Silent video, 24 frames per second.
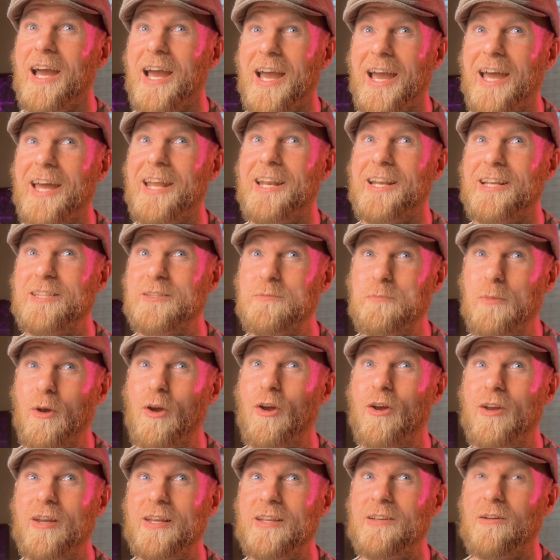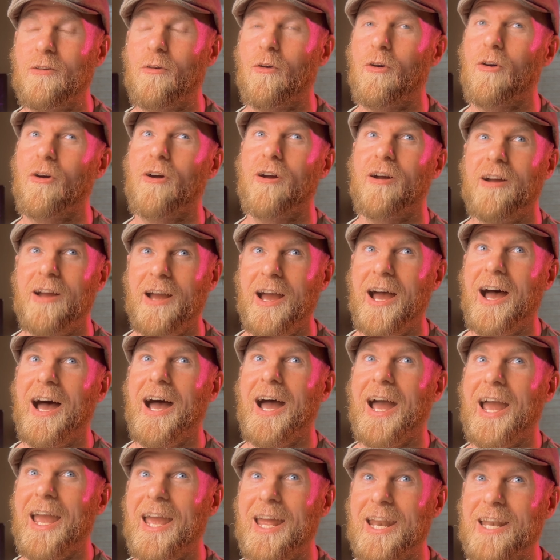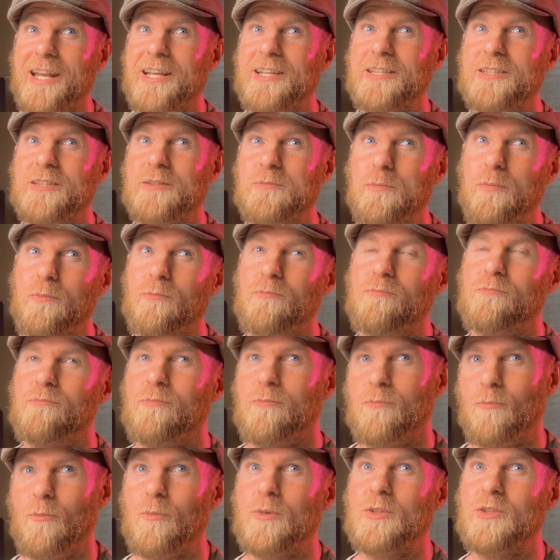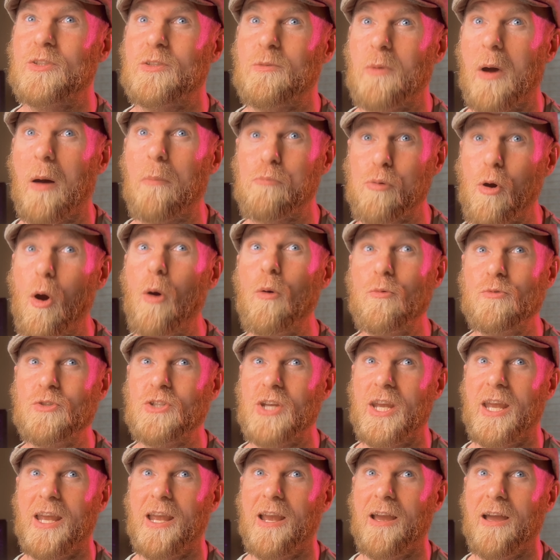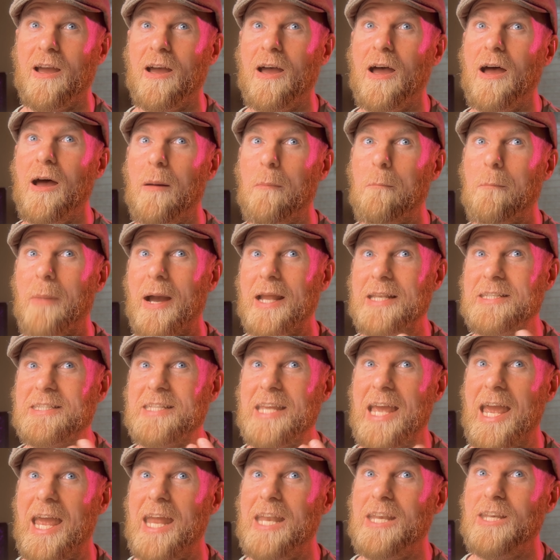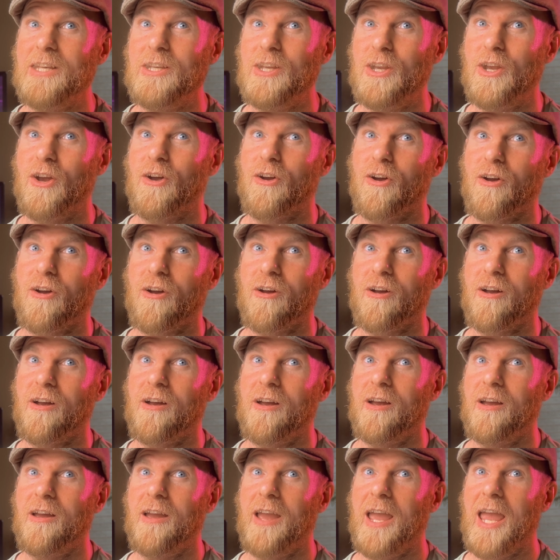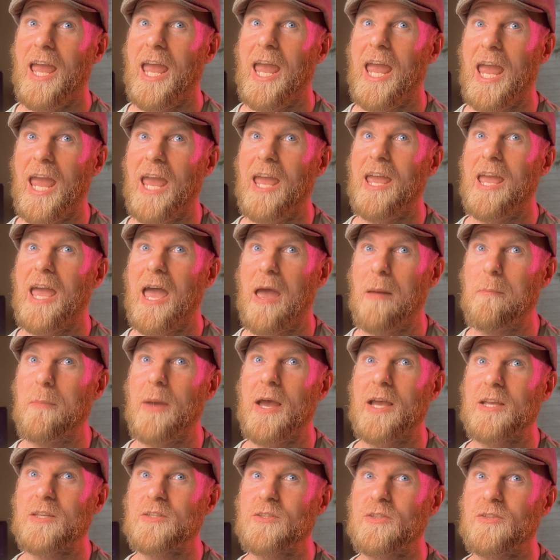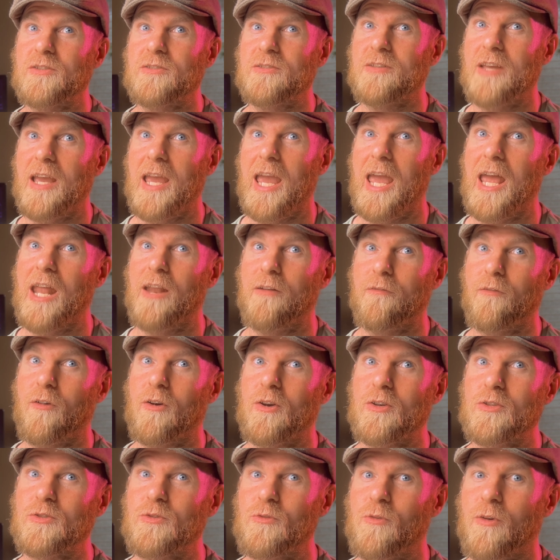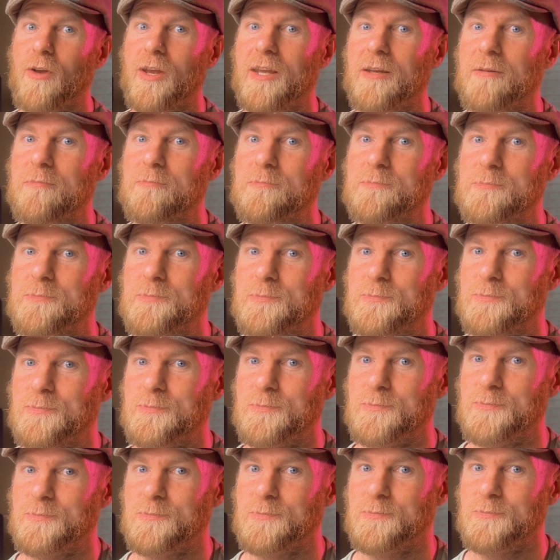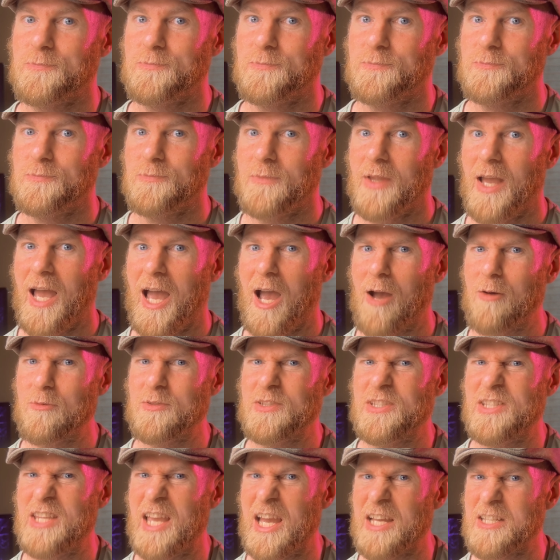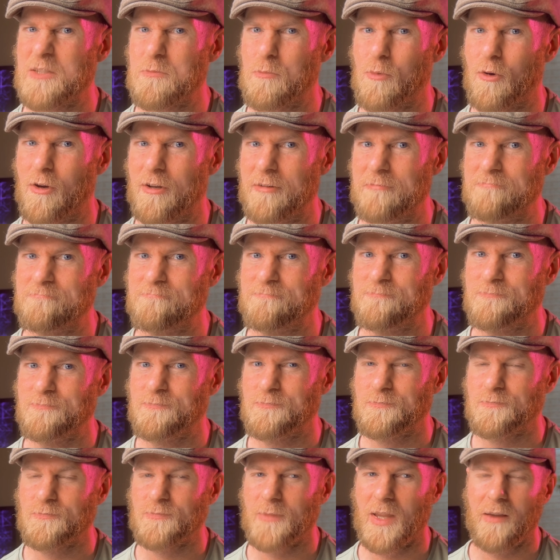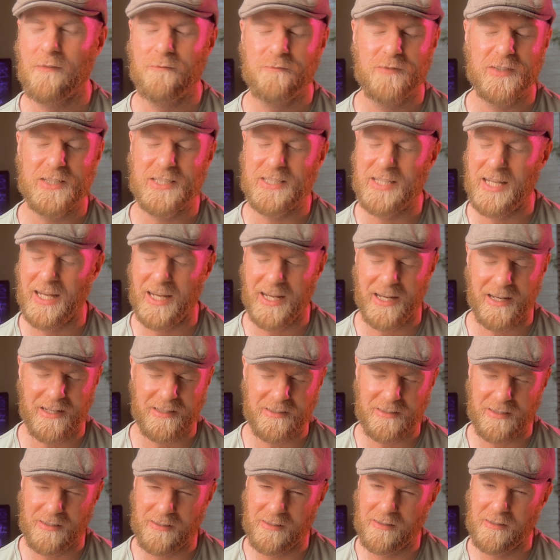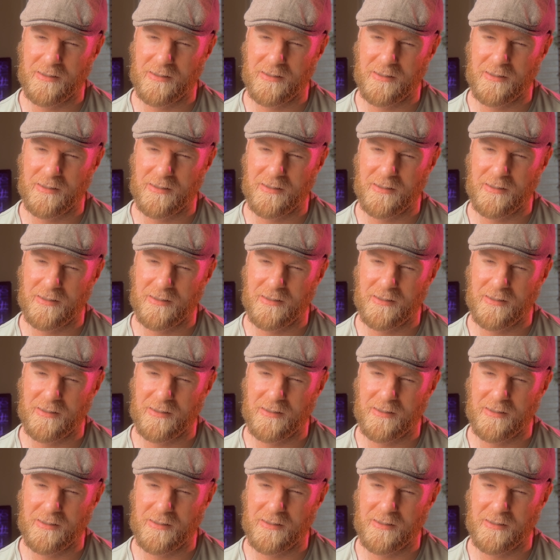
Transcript: had experienced or I had was approaching my 10 year MS anniversary. I was desperate, fatigued,